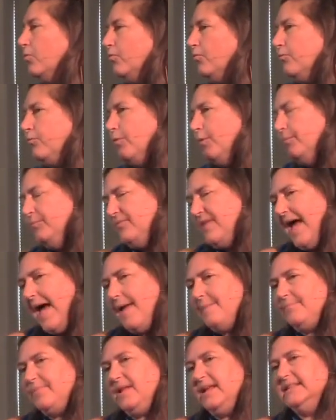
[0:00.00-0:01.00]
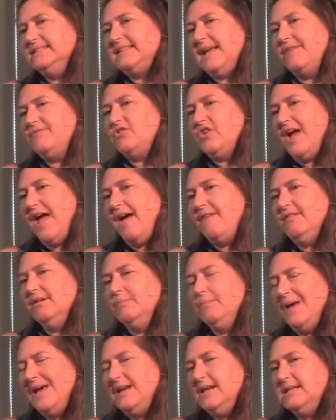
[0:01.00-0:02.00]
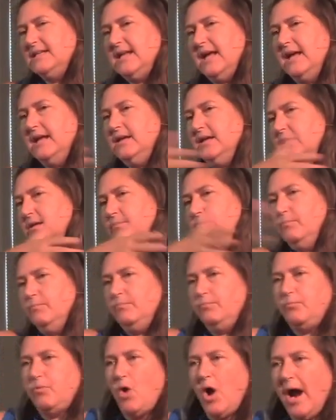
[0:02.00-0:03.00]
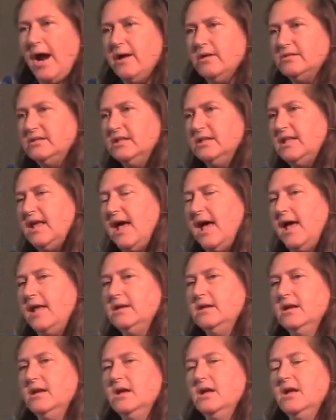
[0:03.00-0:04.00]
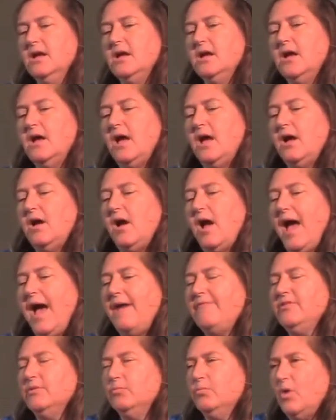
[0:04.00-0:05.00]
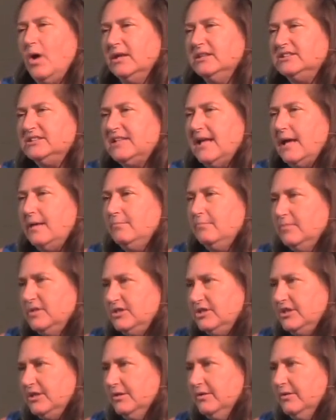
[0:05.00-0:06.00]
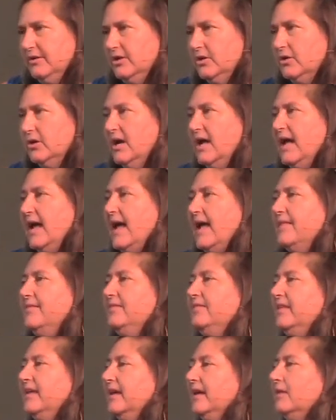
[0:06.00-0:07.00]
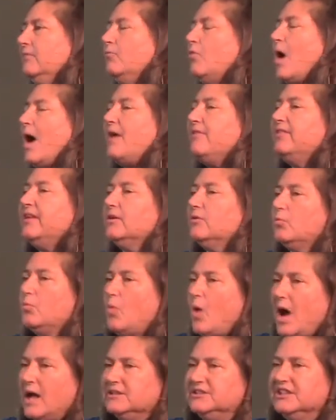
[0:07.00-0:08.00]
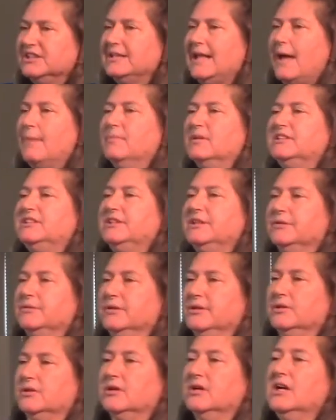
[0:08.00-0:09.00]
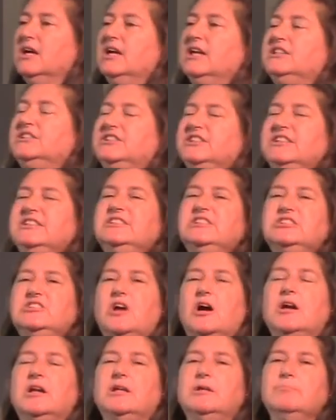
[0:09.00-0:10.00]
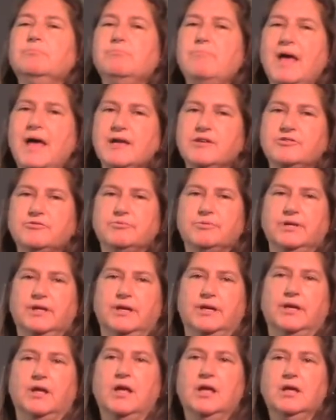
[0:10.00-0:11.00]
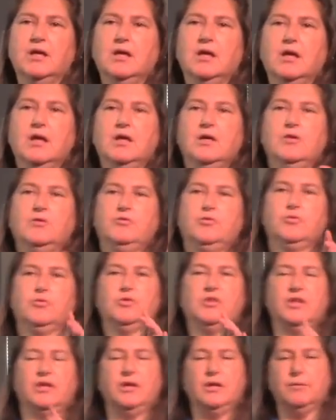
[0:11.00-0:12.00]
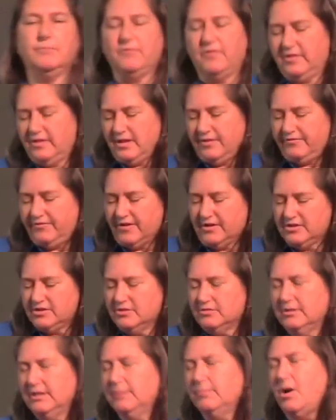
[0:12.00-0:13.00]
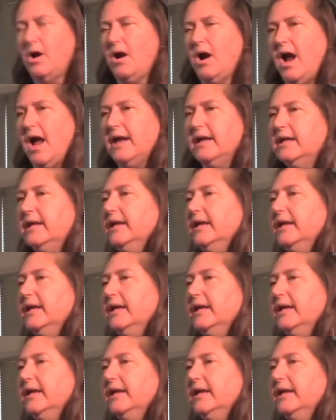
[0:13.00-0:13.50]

from that place, after having meditated prior to that, have them watch that material, and then while they're watching that material, she started measuring through the, the functional MRI, and